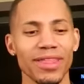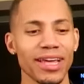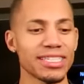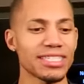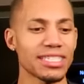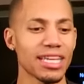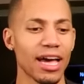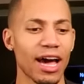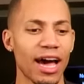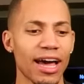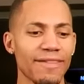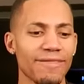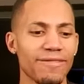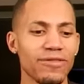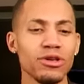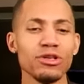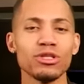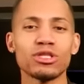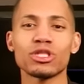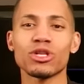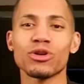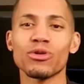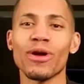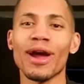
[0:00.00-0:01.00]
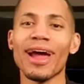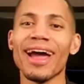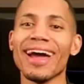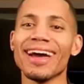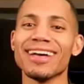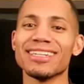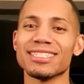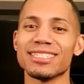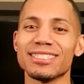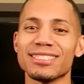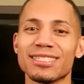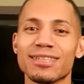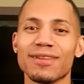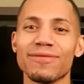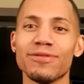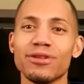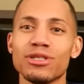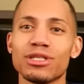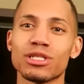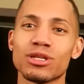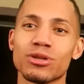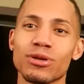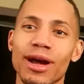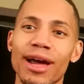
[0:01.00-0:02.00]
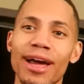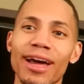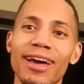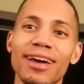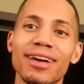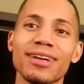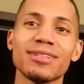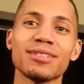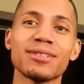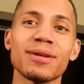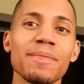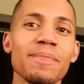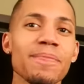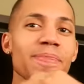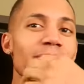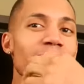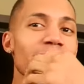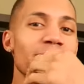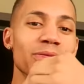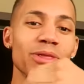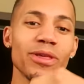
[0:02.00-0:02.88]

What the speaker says: You called the wrong pocket. Scratch. You called the wrong pocket.